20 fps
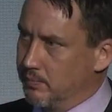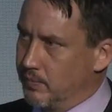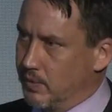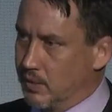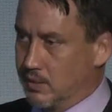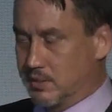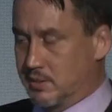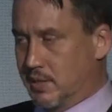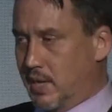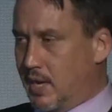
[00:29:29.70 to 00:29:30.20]

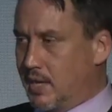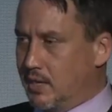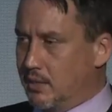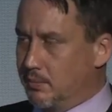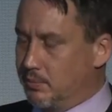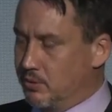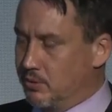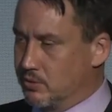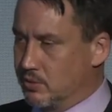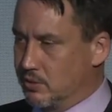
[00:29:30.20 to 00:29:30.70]
it's not an
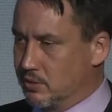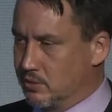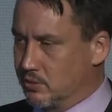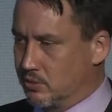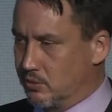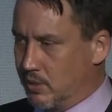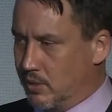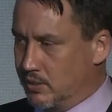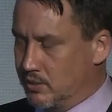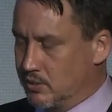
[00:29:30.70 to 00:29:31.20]
abuse of
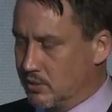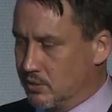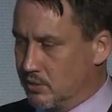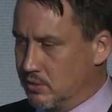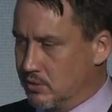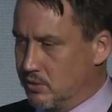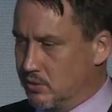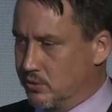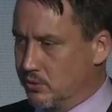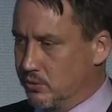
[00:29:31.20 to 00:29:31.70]
discretion
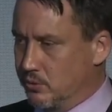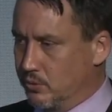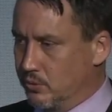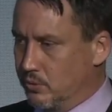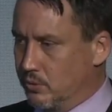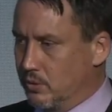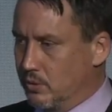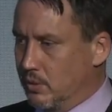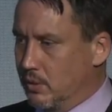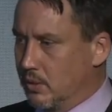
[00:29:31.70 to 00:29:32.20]

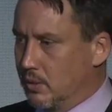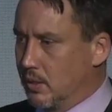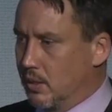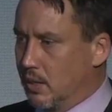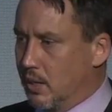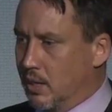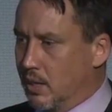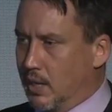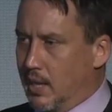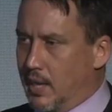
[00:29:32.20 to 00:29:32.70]
to
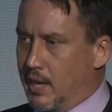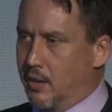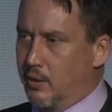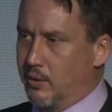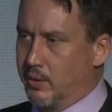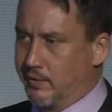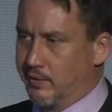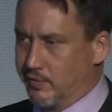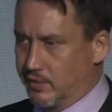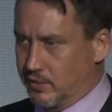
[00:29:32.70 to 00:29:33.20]
allow
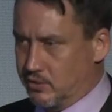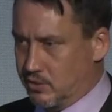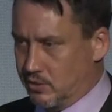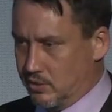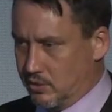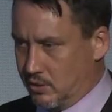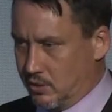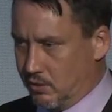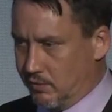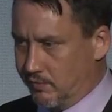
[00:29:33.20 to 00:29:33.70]
an eviction
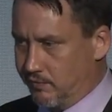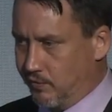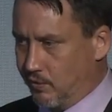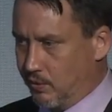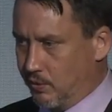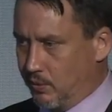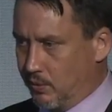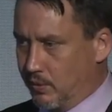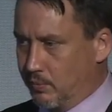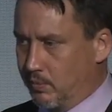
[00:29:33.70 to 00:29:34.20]
to go
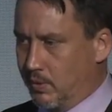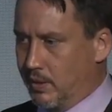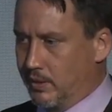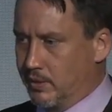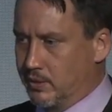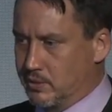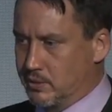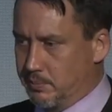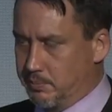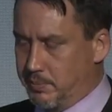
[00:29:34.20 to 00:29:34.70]
forward while
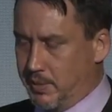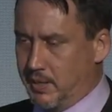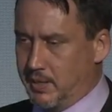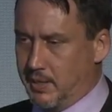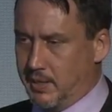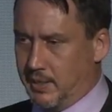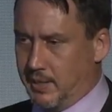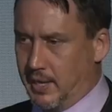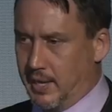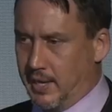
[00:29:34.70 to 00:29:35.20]
there's a
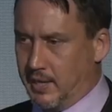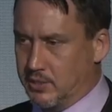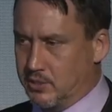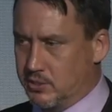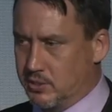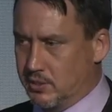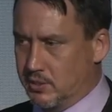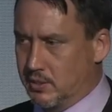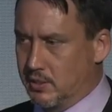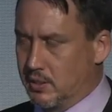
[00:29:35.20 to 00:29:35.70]
pending
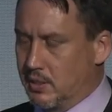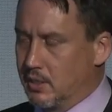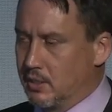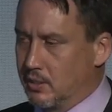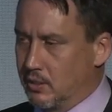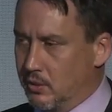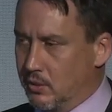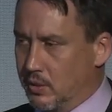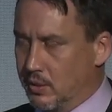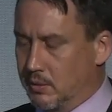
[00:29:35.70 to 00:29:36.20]
action
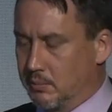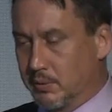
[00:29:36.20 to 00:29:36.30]
going.